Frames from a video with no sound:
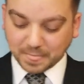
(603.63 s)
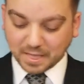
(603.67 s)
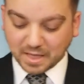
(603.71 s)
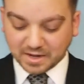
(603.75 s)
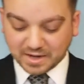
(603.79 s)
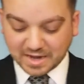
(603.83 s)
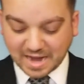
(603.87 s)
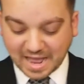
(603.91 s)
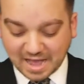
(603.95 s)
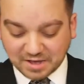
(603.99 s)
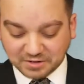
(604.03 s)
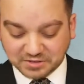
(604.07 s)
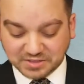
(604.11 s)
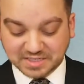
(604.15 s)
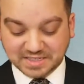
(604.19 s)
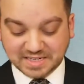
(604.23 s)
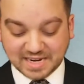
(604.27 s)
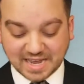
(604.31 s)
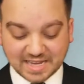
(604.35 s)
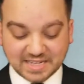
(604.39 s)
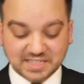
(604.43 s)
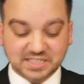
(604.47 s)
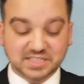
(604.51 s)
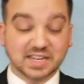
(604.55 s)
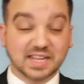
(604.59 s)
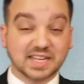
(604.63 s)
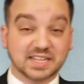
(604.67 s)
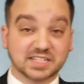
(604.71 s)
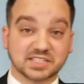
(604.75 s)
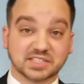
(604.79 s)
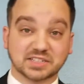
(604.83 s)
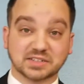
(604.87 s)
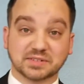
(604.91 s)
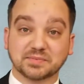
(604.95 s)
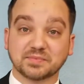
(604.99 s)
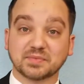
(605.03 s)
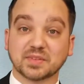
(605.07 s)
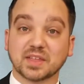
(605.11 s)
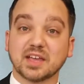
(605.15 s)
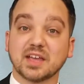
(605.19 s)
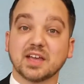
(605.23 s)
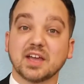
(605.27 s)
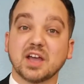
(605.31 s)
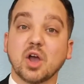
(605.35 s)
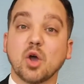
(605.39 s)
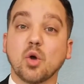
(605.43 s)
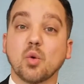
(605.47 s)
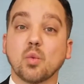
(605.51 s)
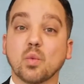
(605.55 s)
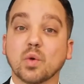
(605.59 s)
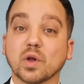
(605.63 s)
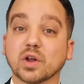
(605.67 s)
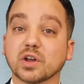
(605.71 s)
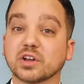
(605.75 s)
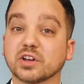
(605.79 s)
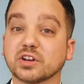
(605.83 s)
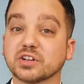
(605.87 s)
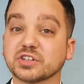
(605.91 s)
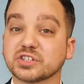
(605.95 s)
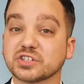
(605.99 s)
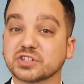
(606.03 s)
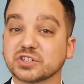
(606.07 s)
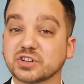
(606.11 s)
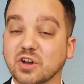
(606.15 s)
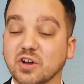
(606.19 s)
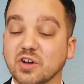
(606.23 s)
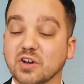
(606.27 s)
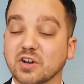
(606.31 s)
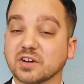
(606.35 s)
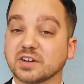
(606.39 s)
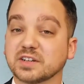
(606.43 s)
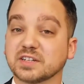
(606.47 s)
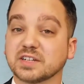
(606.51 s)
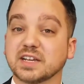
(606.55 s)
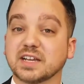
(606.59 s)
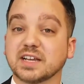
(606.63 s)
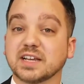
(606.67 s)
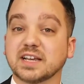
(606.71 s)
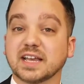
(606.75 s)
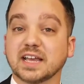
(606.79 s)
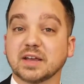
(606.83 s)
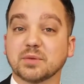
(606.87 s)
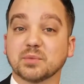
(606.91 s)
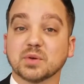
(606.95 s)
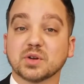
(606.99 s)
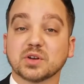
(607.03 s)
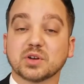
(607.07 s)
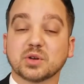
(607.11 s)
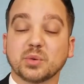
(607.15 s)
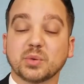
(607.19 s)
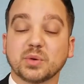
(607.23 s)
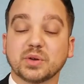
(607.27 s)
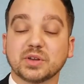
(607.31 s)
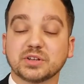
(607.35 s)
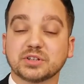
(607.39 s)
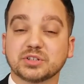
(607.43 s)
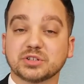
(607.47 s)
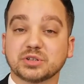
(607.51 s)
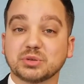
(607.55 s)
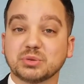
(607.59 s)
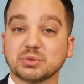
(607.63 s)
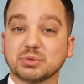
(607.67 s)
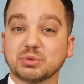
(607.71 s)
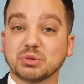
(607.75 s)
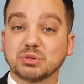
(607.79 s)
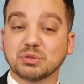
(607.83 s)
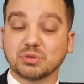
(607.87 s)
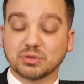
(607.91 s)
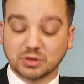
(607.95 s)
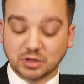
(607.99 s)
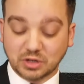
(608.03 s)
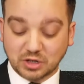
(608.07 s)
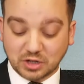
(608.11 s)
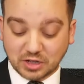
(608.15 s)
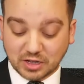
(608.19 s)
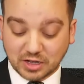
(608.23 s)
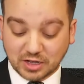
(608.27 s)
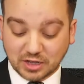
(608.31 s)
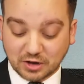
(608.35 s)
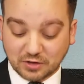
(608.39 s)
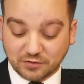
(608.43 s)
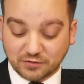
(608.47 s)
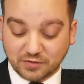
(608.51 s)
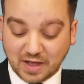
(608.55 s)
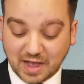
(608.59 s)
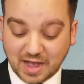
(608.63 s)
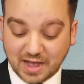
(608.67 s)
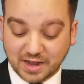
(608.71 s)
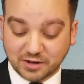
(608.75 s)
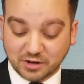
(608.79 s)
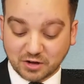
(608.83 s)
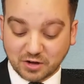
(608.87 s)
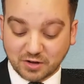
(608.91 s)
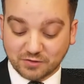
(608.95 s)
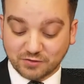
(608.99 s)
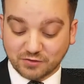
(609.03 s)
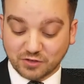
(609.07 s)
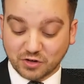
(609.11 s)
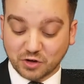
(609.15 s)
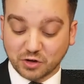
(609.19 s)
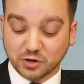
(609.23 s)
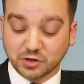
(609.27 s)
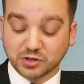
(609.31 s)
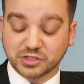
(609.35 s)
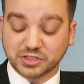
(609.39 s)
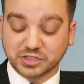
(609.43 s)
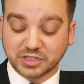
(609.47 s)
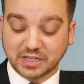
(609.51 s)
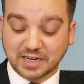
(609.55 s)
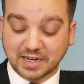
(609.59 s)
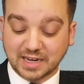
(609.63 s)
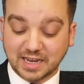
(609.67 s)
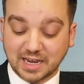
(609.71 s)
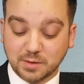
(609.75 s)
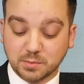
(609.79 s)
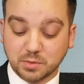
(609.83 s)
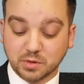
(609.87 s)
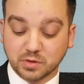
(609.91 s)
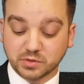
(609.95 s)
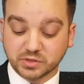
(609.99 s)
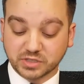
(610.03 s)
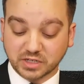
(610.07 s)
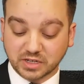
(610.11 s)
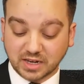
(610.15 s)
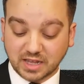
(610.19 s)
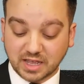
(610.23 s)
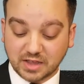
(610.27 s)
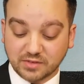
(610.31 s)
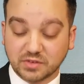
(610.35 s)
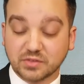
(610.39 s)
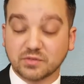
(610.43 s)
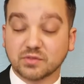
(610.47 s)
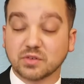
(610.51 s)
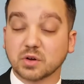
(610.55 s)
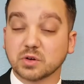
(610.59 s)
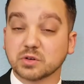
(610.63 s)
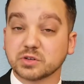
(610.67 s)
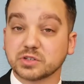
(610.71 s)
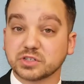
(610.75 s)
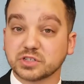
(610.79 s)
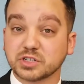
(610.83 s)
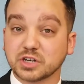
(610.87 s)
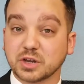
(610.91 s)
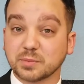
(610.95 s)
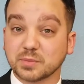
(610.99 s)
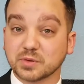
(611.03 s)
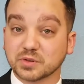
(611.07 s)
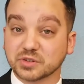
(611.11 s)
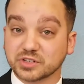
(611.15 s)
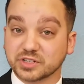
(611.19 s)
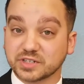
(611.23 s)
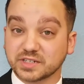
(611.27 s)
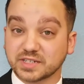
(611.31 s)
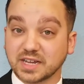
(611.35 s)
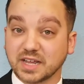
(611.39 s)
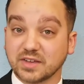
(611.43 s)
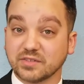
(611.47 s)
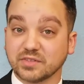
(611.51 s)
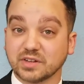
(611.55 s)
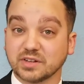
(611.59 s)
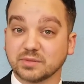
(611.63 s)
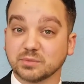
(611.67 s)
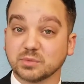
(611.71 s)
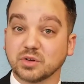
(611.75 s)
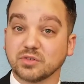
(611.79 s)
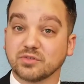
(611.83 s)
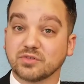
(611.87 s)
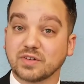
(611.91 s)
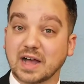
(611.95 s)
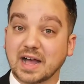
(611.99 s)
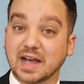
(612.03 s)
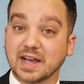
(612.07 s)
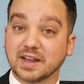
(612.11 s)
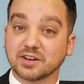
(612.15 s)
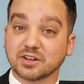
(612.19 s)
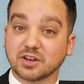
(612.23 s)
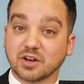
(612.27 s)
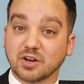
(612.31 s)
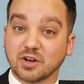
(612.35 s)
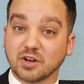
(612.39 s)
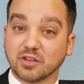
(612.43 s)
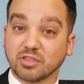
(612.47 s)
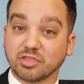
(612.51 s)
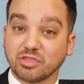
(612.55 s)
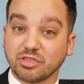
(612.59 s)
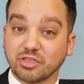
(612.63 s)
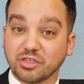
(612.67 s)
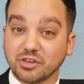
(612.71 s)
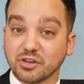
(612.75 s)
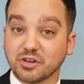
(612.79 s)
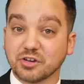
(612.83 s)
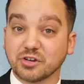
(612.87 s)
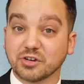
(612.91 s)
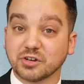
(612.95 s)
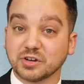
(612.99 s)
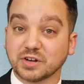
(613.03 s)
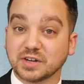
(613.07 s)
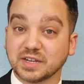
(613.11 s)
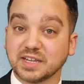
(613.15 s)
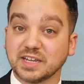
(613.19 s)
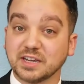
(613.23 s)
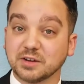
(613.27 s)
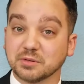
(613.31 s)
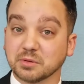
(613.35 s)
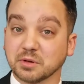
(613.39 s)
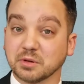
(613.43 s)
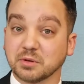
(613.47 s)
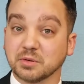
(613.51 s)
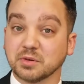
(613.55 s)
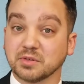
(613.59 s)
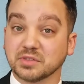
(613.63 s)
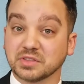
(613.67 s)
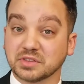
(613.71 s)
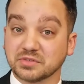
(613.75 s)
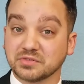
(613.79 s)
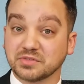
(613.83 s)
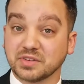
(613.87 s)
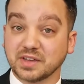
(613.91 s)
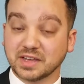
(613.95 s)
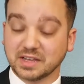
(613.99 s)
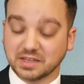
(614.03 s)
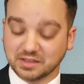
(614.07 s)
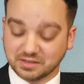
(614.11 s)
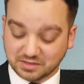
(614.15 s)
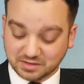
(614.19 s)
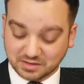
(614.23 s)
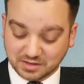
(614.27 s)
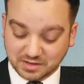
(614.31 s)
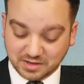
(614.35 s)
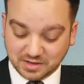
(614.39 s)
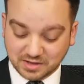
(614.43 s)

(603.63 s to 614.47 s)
Now, today's lesson. We're going to start and we're going to uh, eh, find our verse in Hebrews 11, verse number 7. We'll find our third hero of the faith.